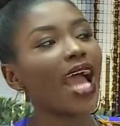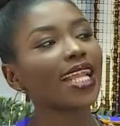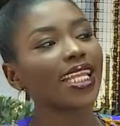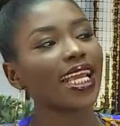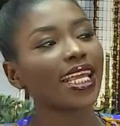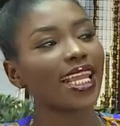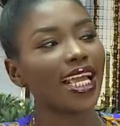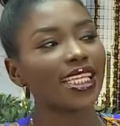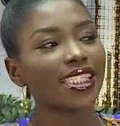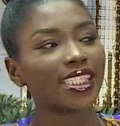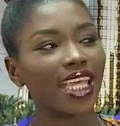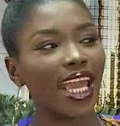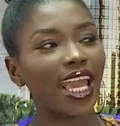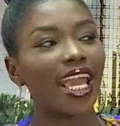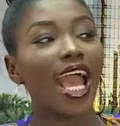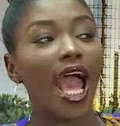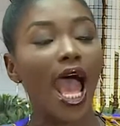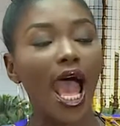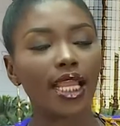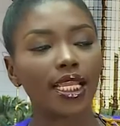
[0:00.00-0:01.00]

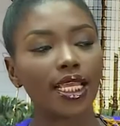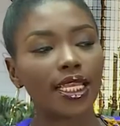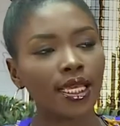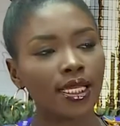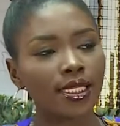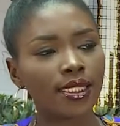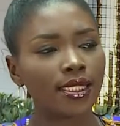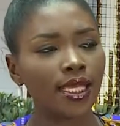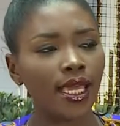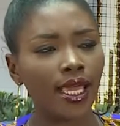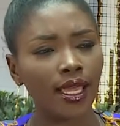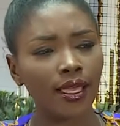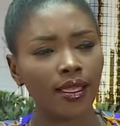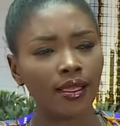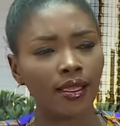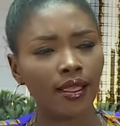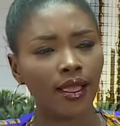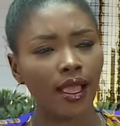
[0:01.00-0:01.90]
And then I say,